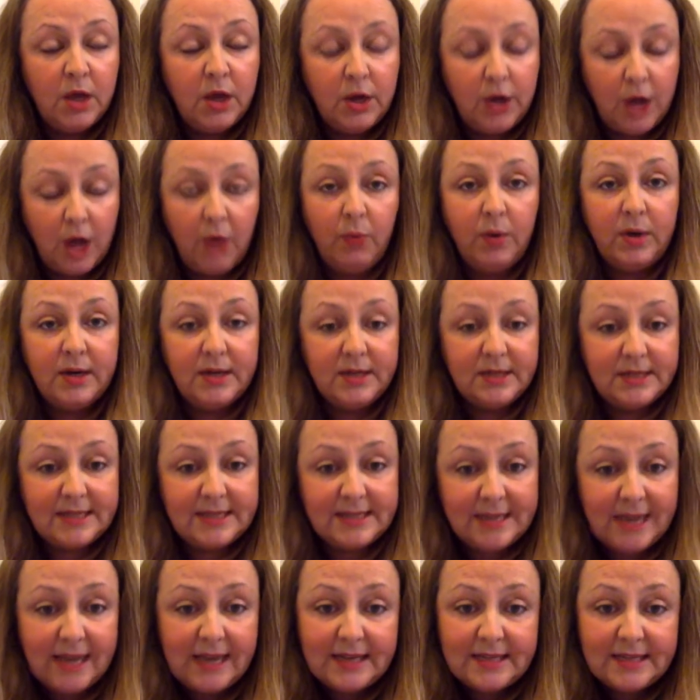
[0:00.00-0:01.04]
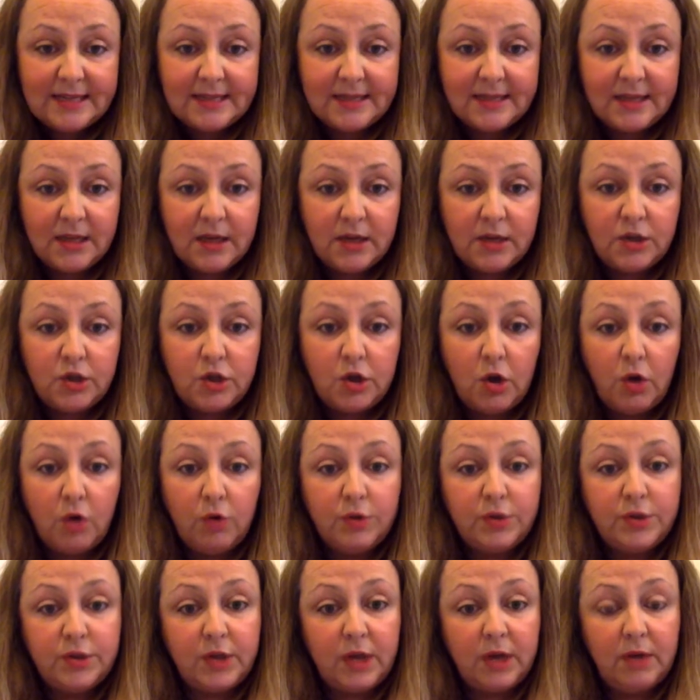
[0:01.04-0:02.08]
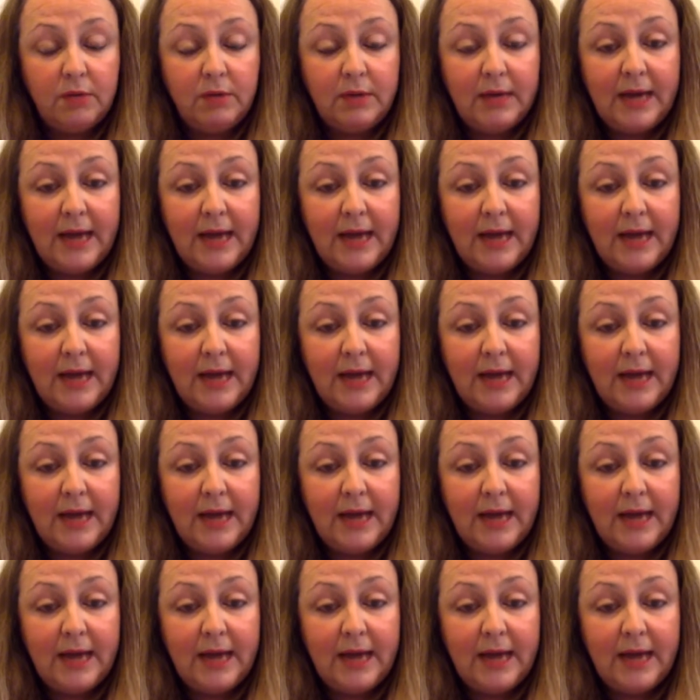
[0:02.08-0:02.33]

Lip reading: know and understand is that dogs don't